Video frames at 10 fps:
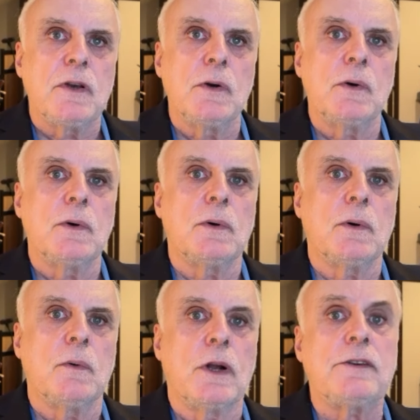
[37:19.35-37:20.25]

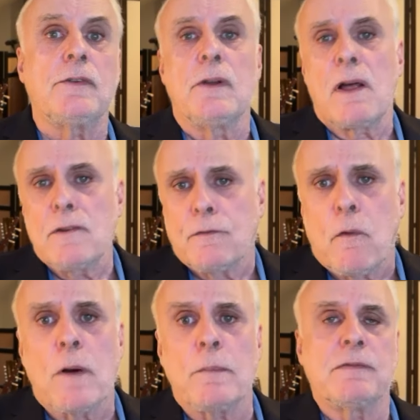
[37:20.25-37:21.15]
to which is another
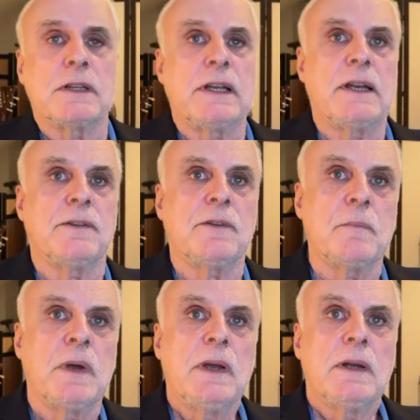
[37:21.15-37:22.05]
form of elitism,